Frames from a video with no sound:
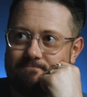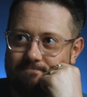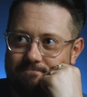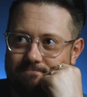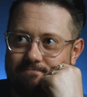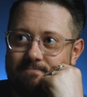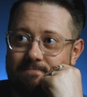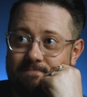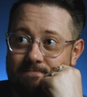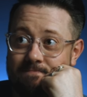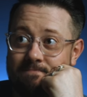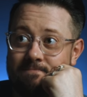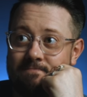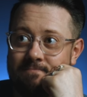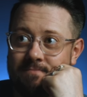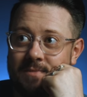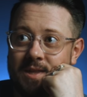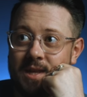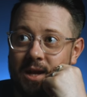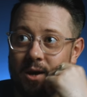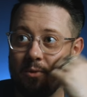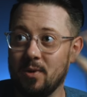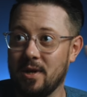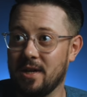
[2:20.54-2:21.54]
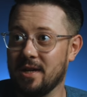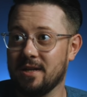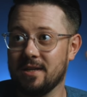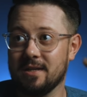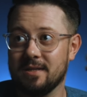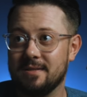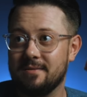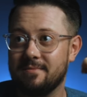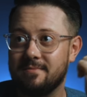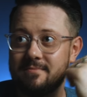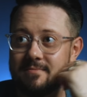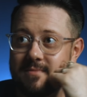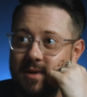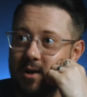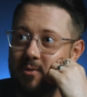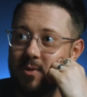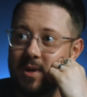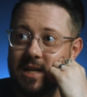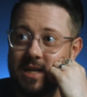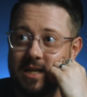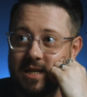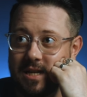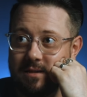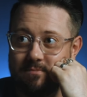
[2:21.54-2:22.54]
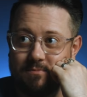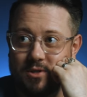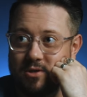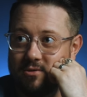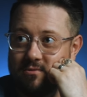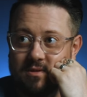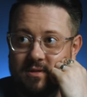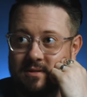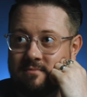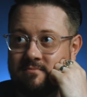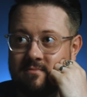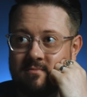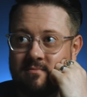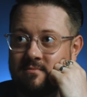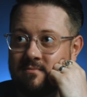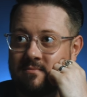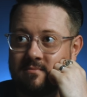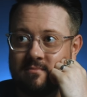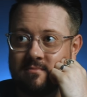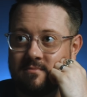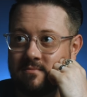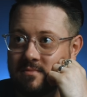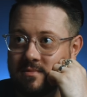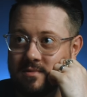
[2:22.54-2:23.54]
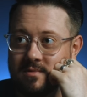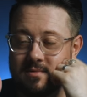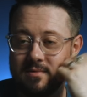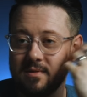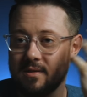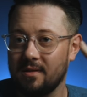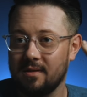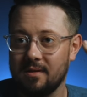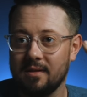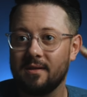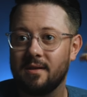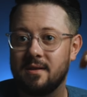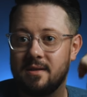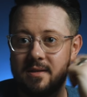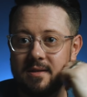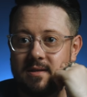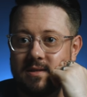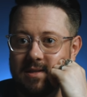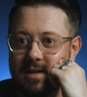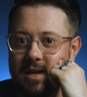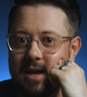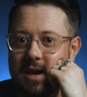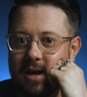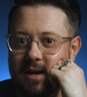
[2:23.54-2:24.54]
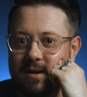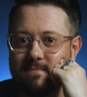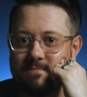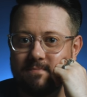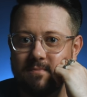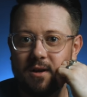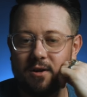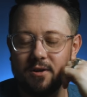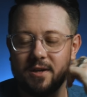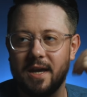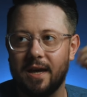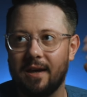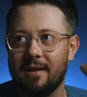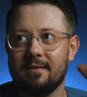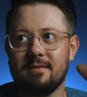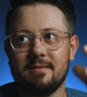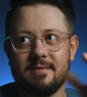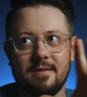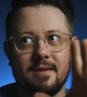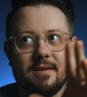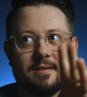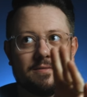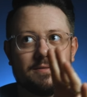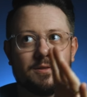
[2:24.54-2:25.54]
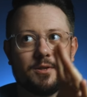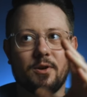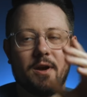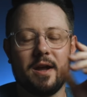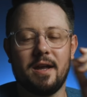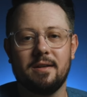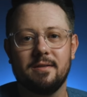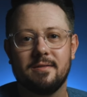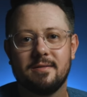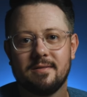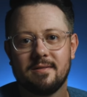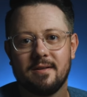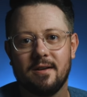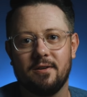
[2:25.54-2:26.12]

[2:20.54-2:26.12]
Mm-hmm. Are we gonna are we going to keep doing? Okay, okay, I'm sorry. Just keep going. Keep yeah. talking about okay. the shaft. Yeah, great.